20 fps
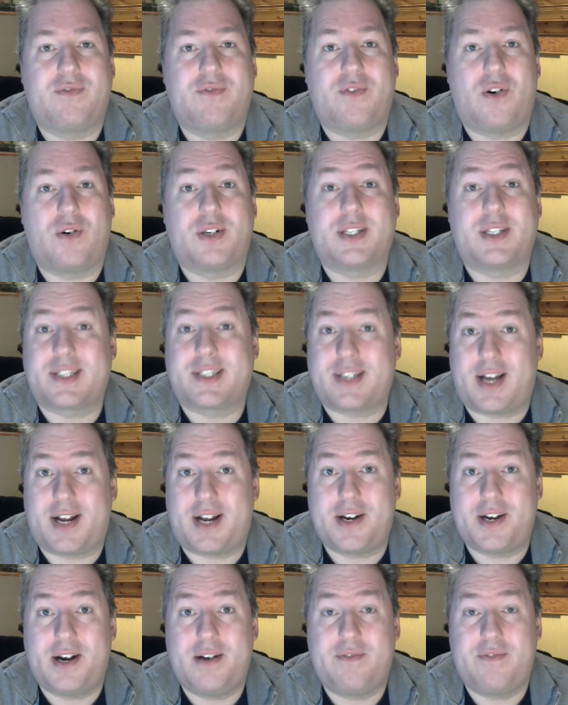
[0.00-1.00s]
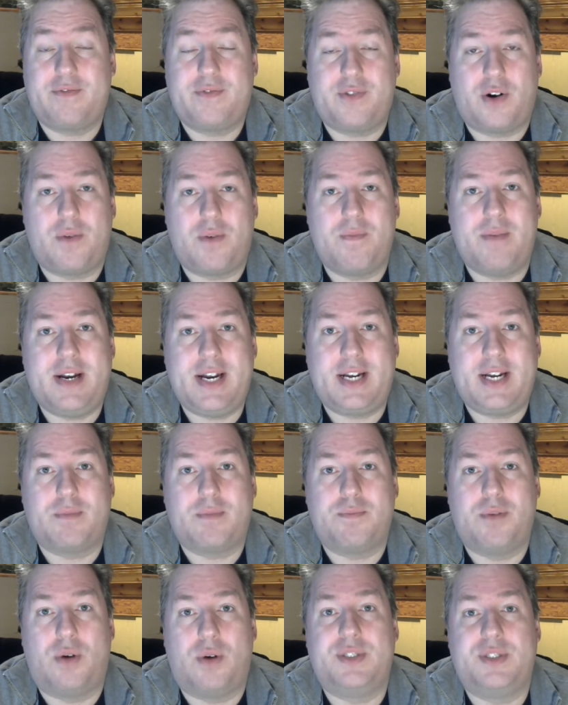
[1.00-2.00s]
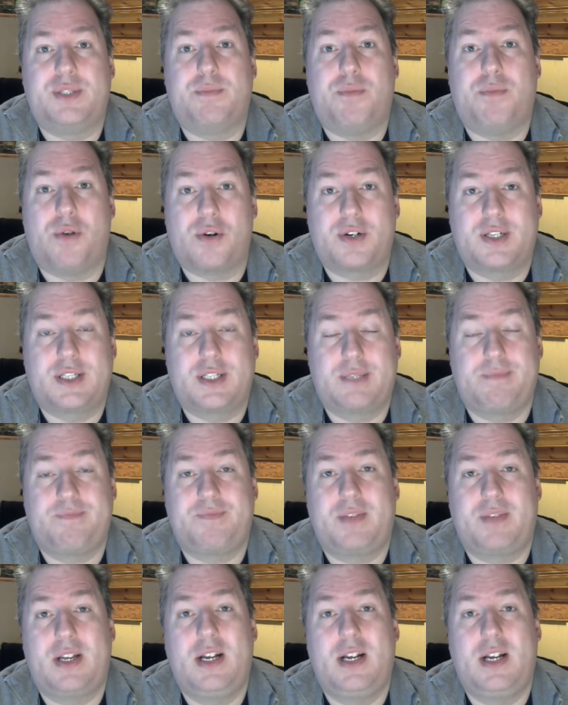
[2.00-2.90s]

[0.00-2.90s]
for Sanaa from Inkbones Books.